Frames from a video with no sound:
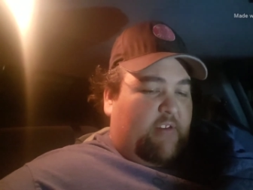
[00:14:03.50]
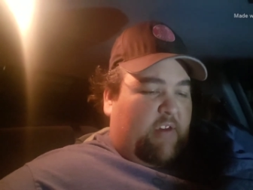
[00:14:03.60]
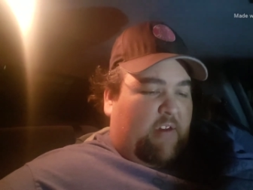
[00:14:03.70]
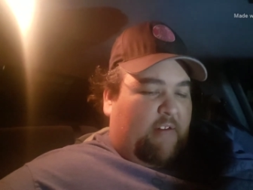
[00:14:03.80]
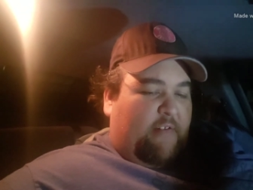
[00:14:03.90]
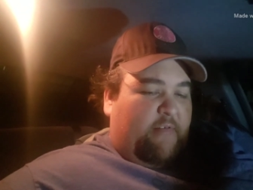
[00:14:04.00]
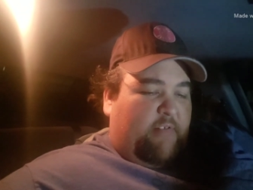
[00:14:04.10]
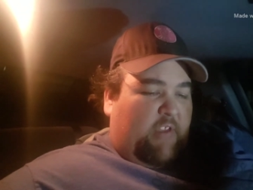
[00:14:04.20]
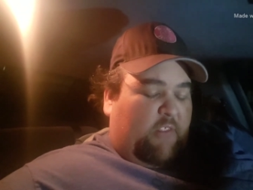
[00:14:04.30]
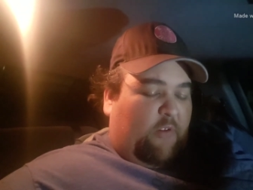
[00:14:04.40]
a
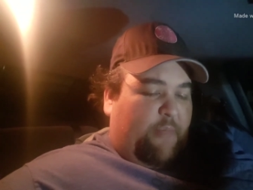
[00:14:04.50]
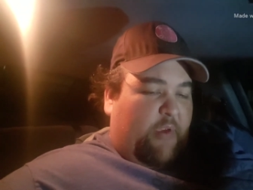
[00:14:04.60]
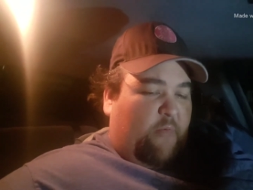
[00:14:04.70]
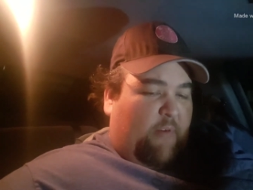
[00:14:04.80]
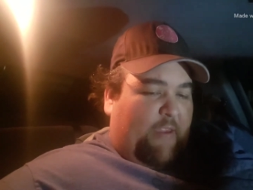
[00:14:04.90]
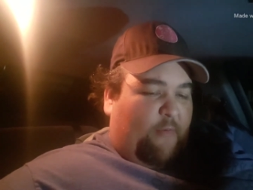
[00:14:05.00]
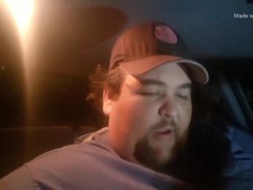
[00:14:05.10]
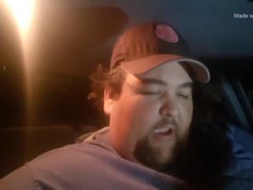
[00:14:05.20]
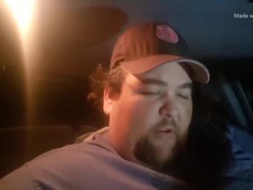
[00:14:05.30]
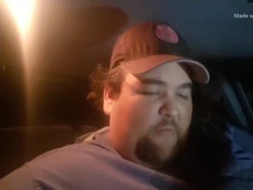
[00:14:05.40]
little bit right
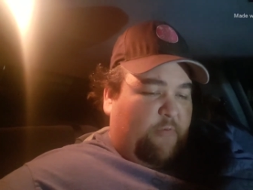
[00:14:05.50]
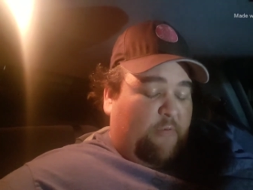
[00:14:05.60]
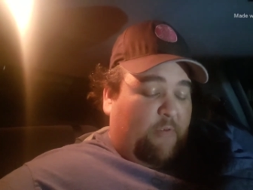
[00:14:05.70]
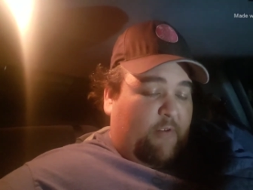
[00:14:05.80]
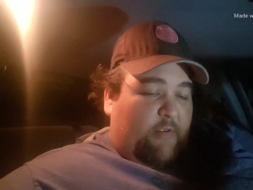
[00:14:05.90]
around